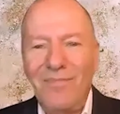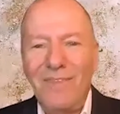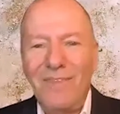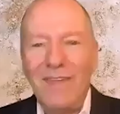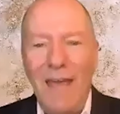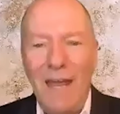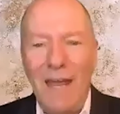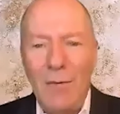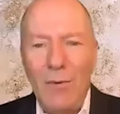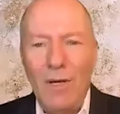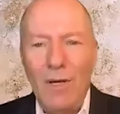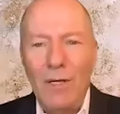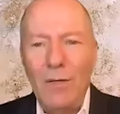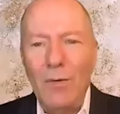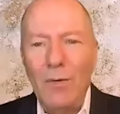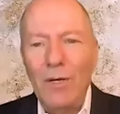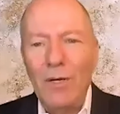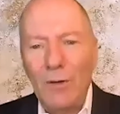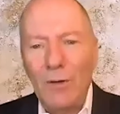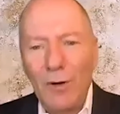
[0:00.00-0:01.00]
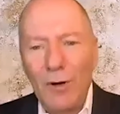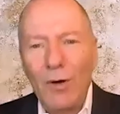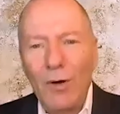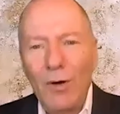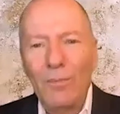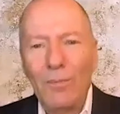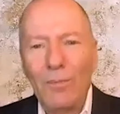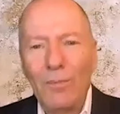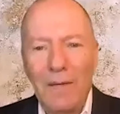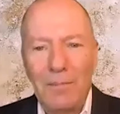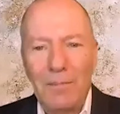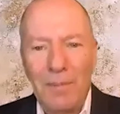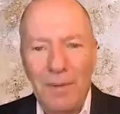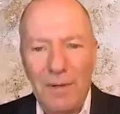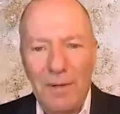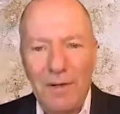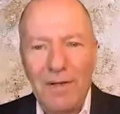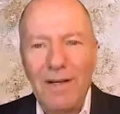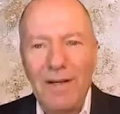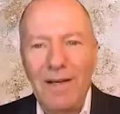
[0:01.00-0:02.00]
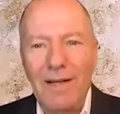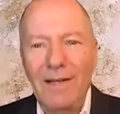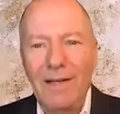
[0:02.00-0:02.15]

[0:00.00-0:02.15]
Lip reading: NYU and Columbia and Berkeley